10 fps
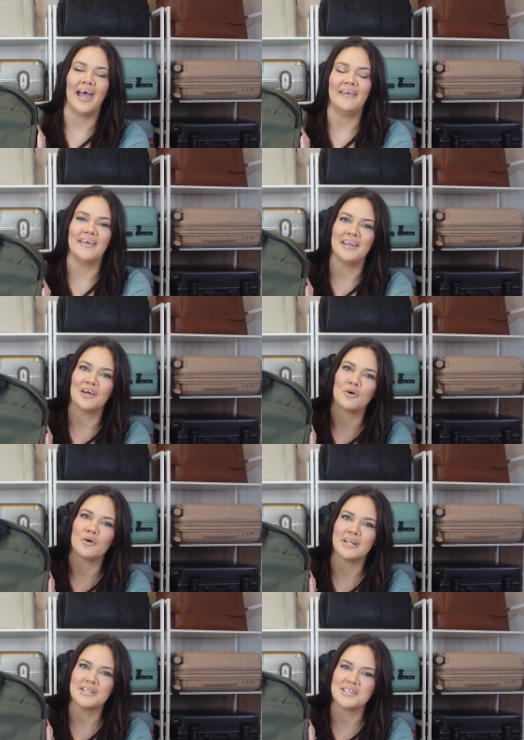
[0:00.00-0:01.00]
And then
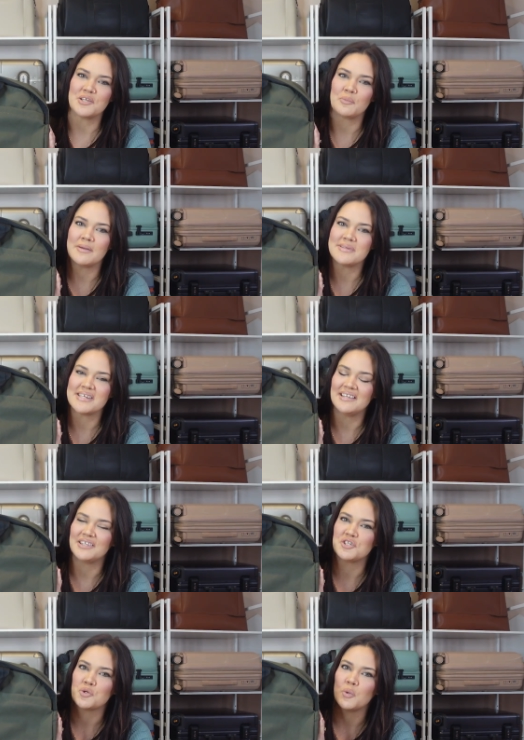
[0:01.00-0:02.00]
according to the website,
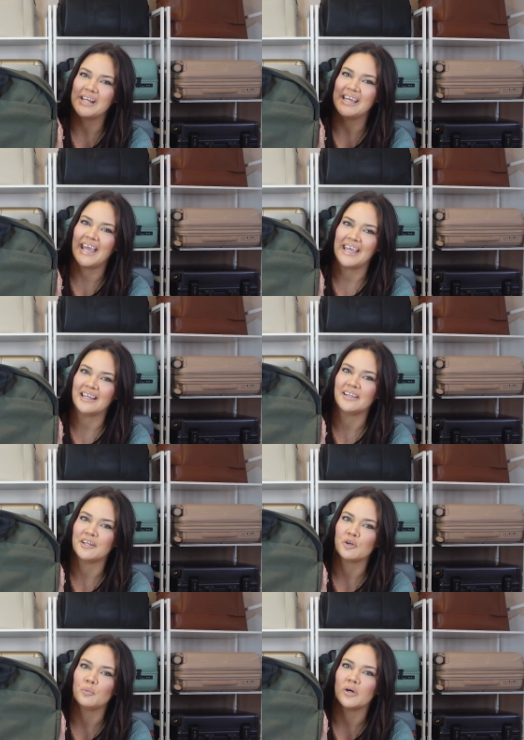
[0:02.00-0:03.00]
the 28
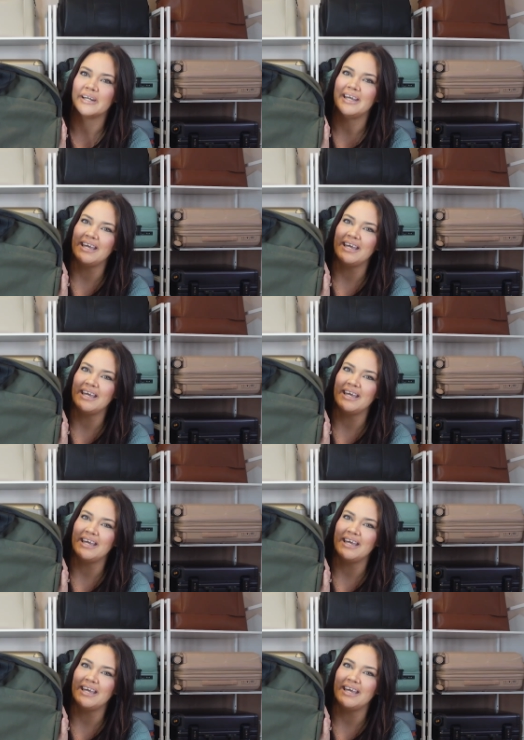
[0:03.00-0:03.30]
liter one